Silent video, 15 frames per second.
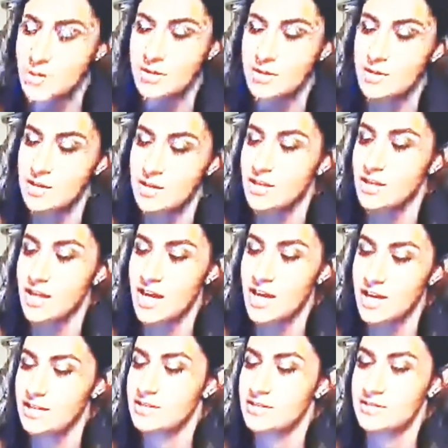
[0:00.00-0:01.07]

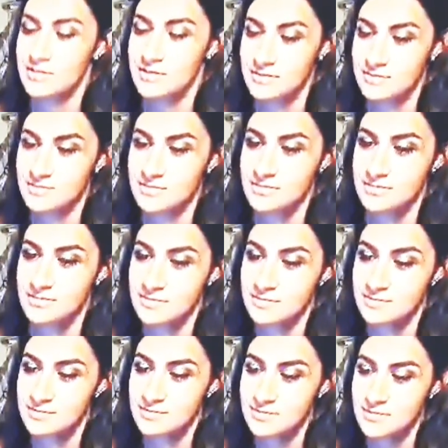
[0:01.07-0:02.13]
responsibility to
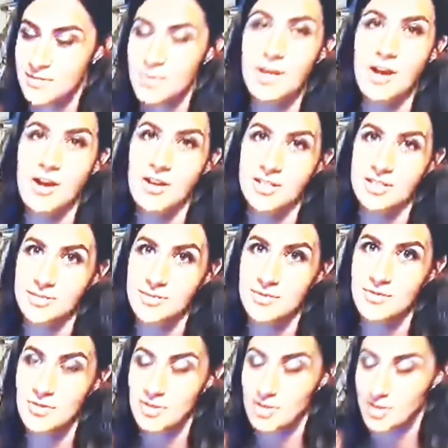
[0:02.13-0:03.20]
the universe,
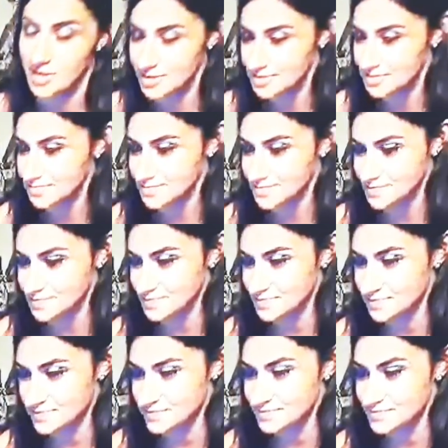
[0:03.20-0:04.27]
expanded
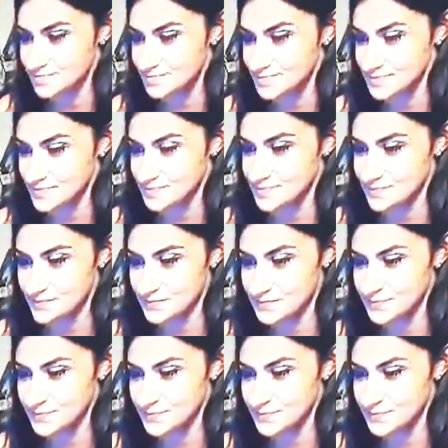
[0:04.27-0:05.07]
and expanding,